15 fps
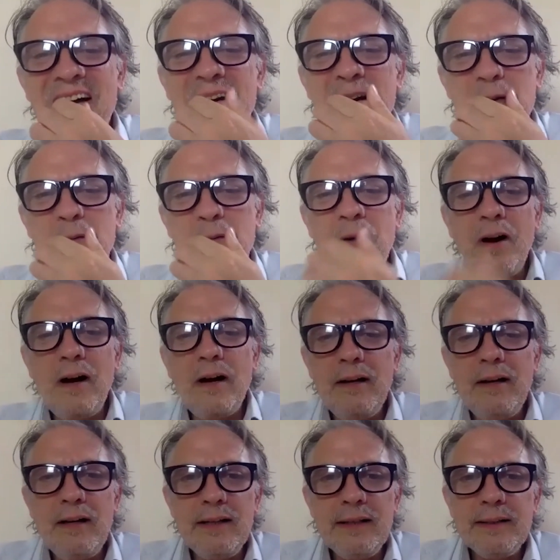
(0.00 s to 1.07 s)
Right,
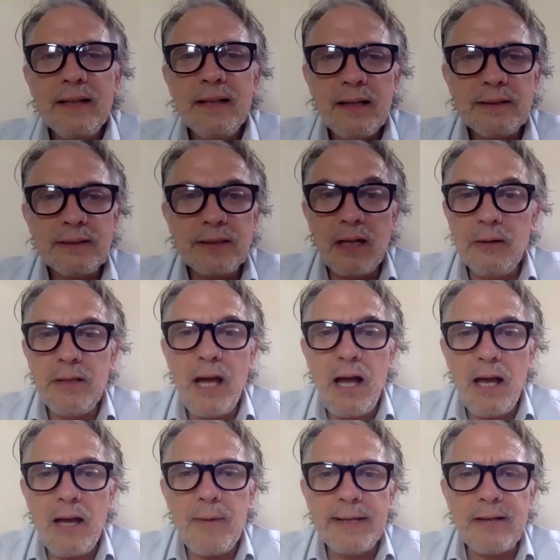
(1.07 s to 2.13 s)
yeah. So yeah,
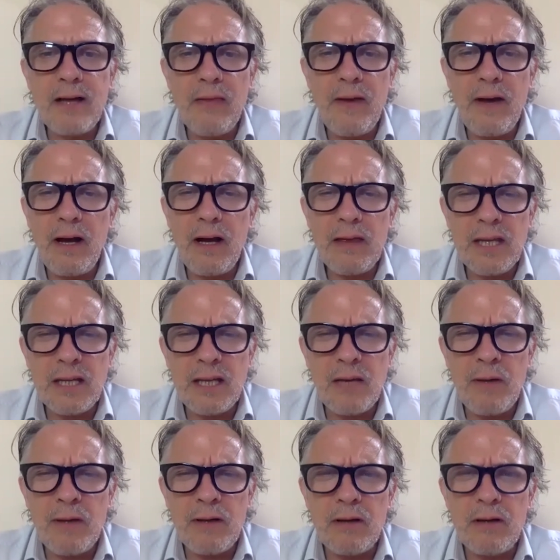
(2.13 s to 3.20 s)
he went on that. I think he
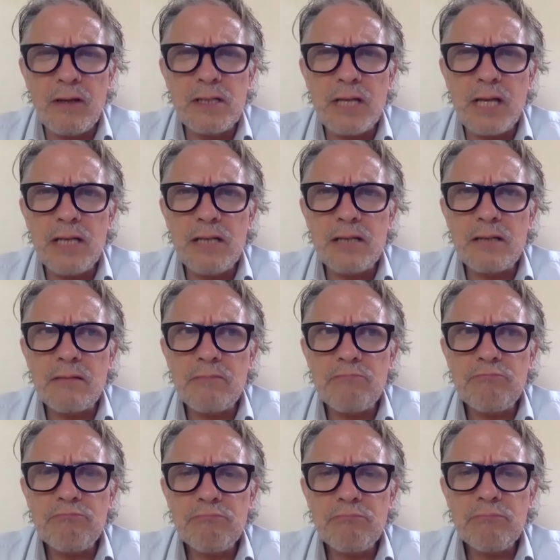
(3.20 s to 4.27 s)
went on a date.
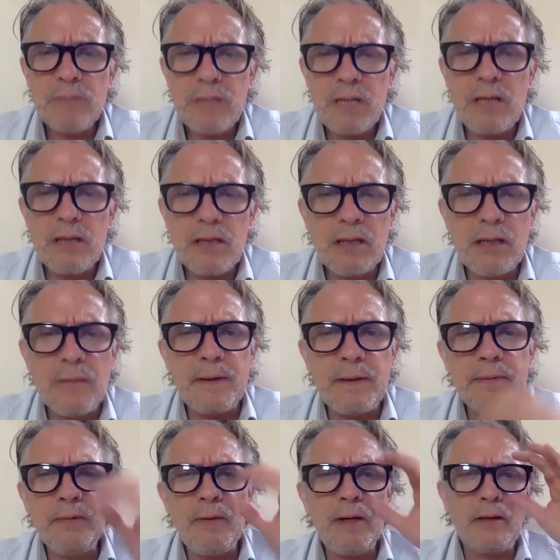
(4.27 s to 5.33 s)
Yeah, I think he
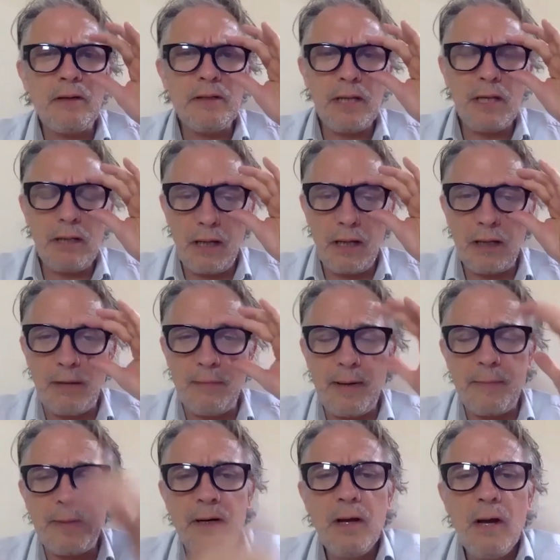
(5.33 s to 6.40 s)
probably went on a date. I can't
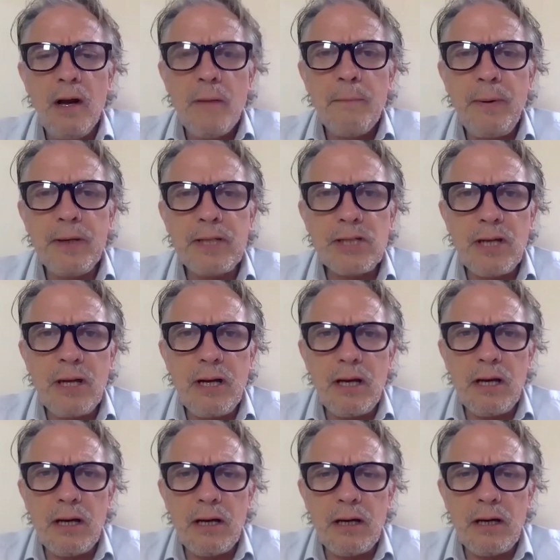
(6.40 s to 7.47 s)
remember. But
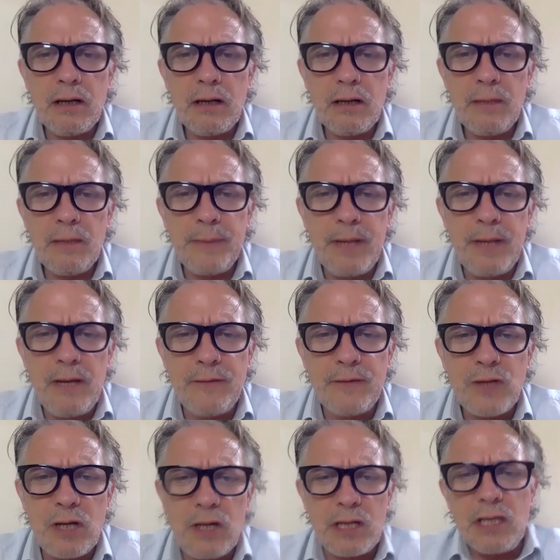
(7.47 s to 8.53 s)
I believe
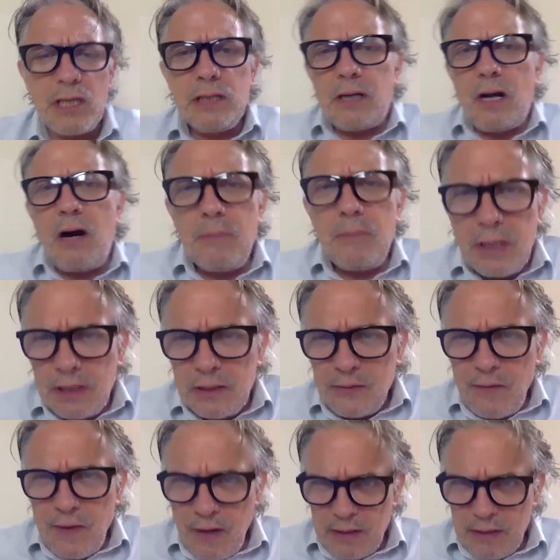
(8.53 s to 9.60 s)
Chinese comedy is
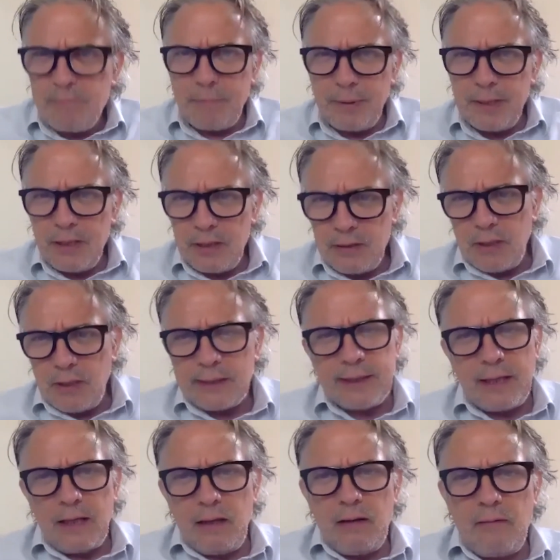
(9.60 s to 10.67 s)
very blue. Like,
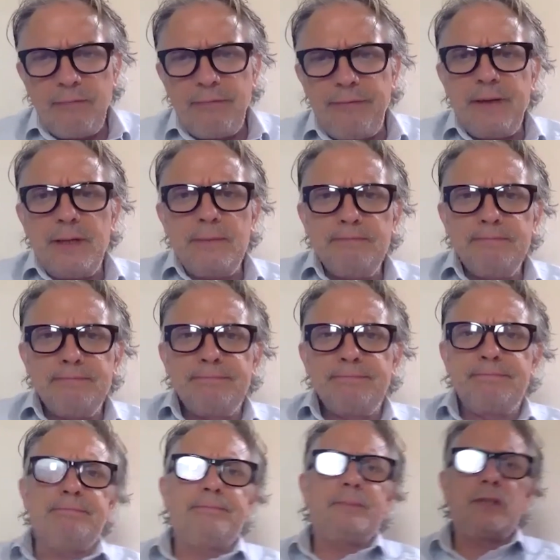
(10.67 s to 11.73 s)
they love
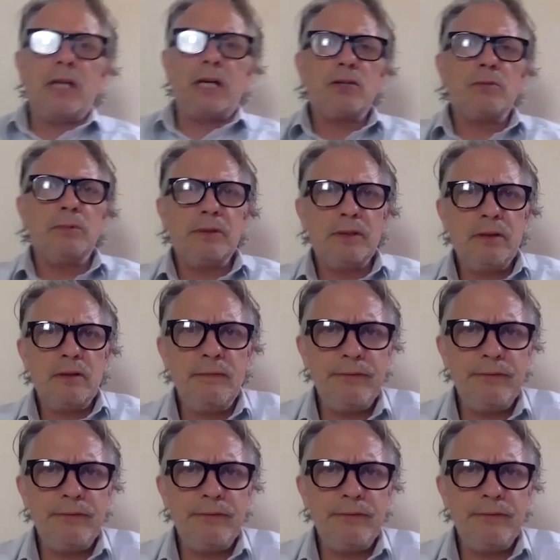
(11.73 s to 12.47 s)
sexual stuff.